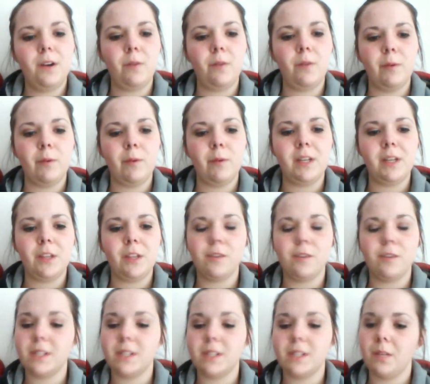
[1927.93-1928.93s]
when we did
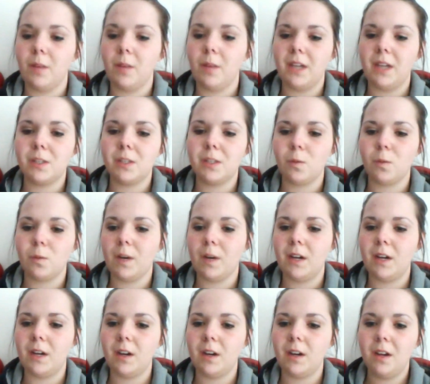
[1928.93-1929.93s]
those debates
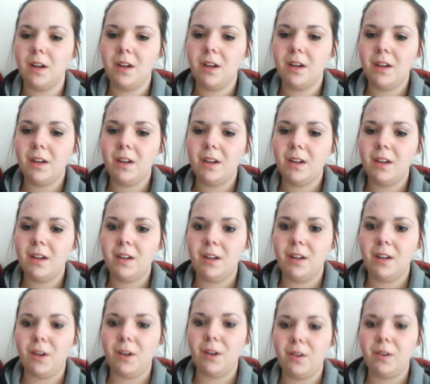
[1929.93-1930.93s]
where,
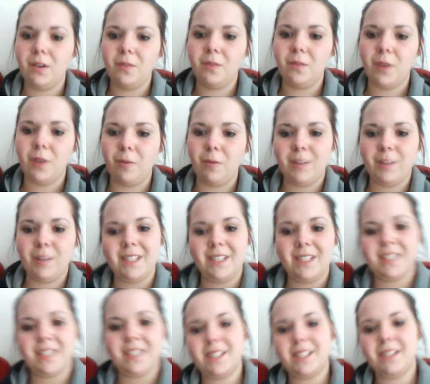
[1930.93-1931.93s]
you know, one
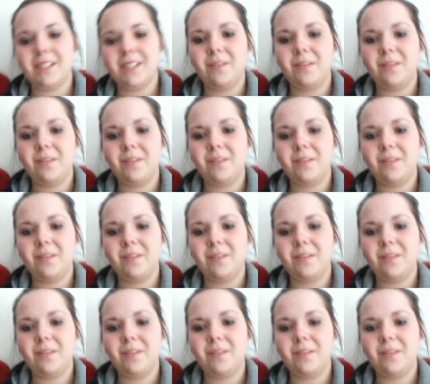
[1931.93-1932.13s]
was